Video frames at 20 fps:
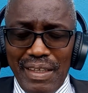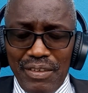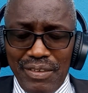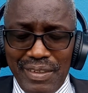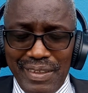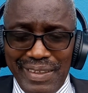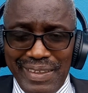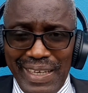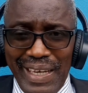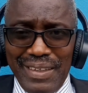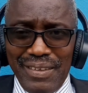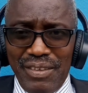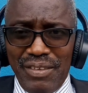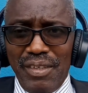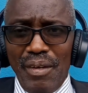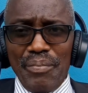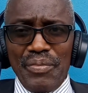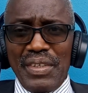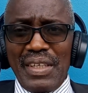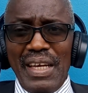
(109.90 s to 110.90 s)
to get
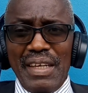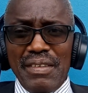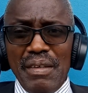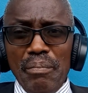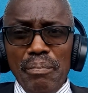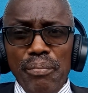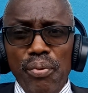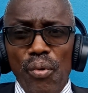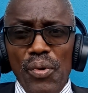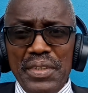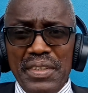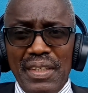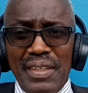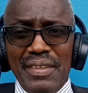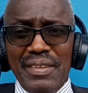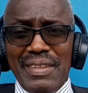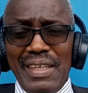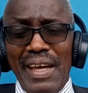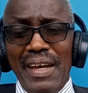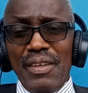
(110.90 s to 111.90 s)
something as
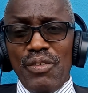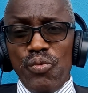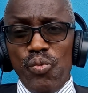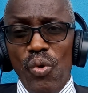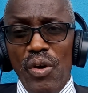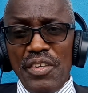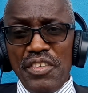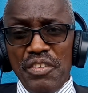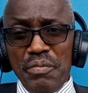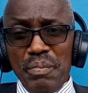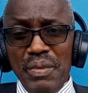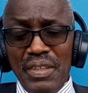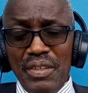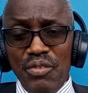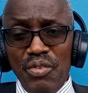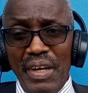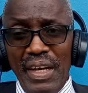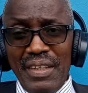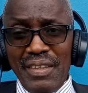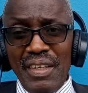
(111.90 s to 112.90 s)
important as one's
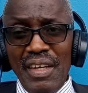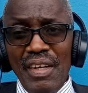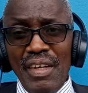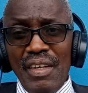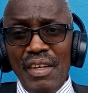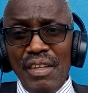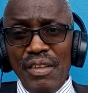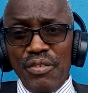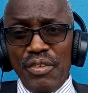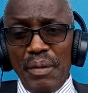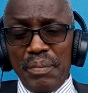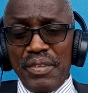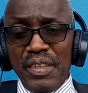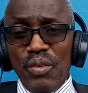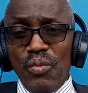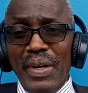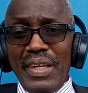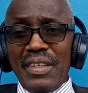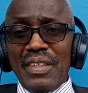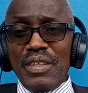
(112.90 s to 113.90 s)
birthright.
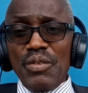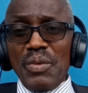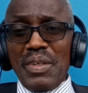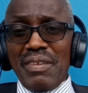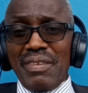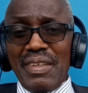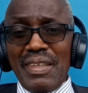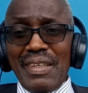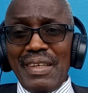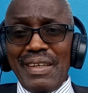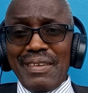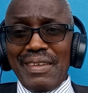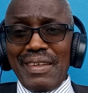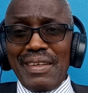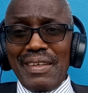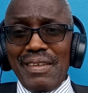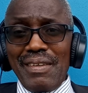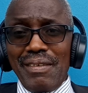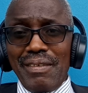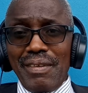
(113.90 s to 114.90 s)
Subsequently, we see that
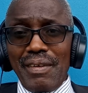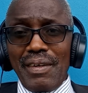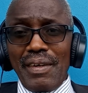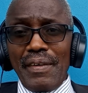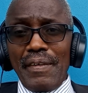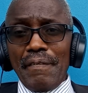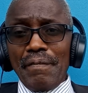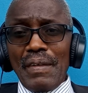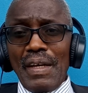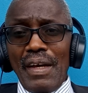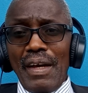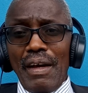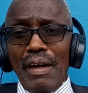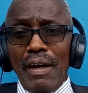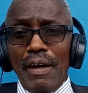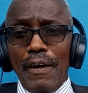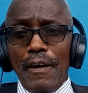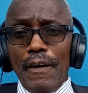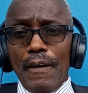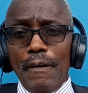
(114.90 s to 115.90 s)
Esau
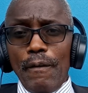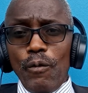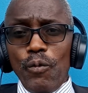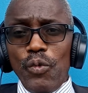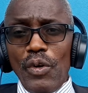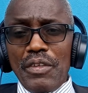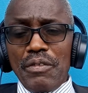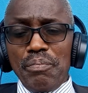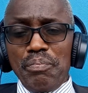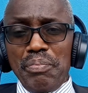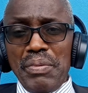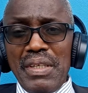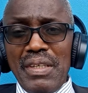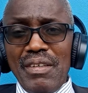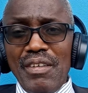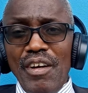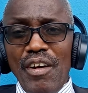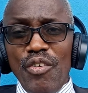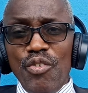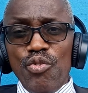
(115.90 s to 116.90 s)
uh, was
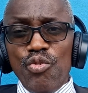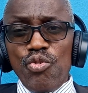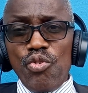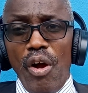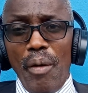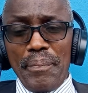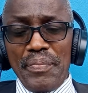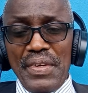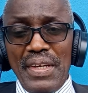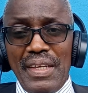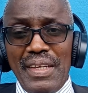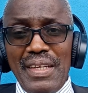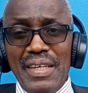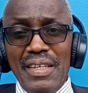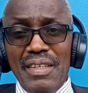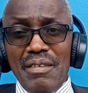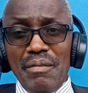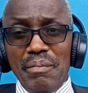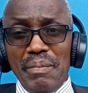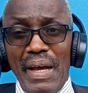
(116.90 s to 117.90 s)
being robbed
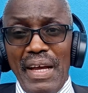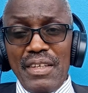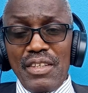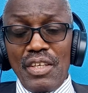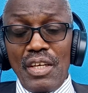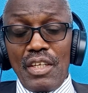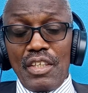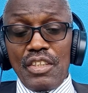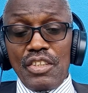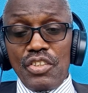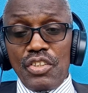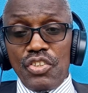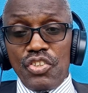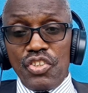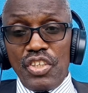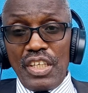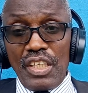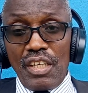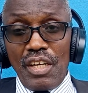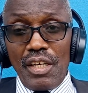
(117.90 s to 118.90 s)
again by
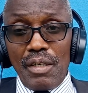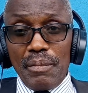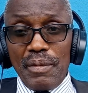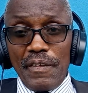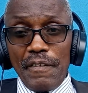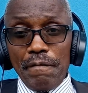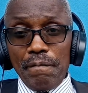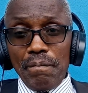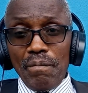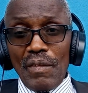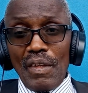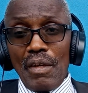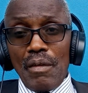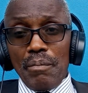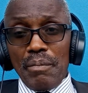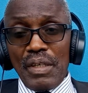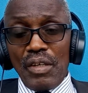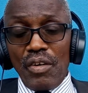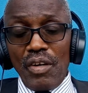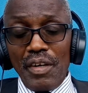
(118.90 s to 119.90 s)
Jacob
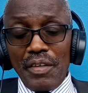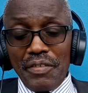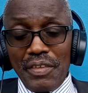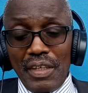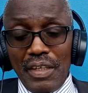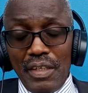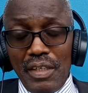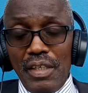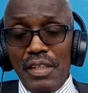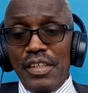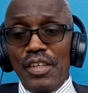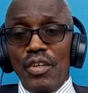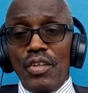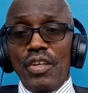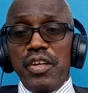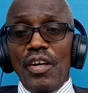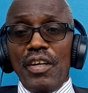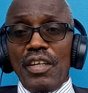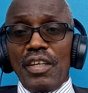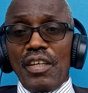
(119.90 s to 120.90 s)
because earlier
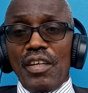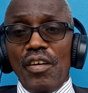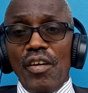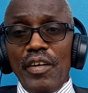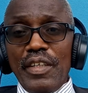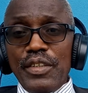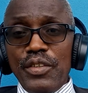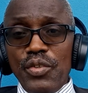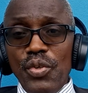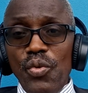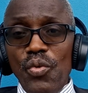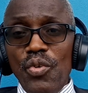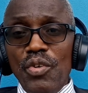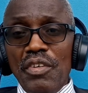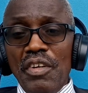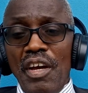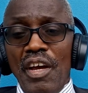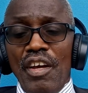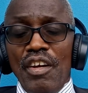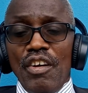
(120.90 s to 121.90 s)
God
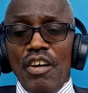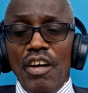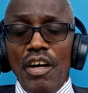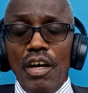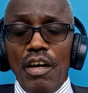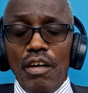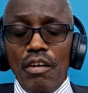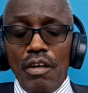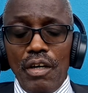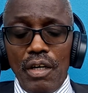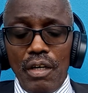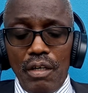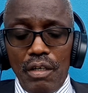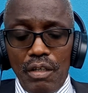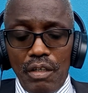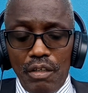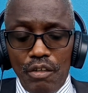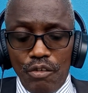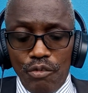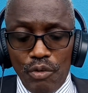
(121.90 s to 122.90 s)
told
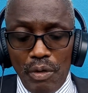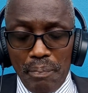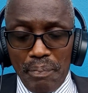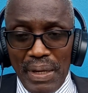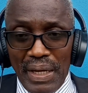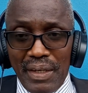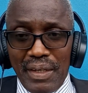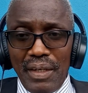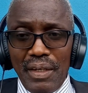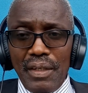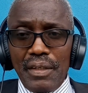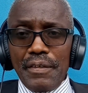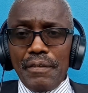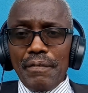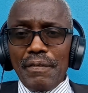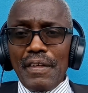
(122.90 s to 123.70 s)
uh, Rebecca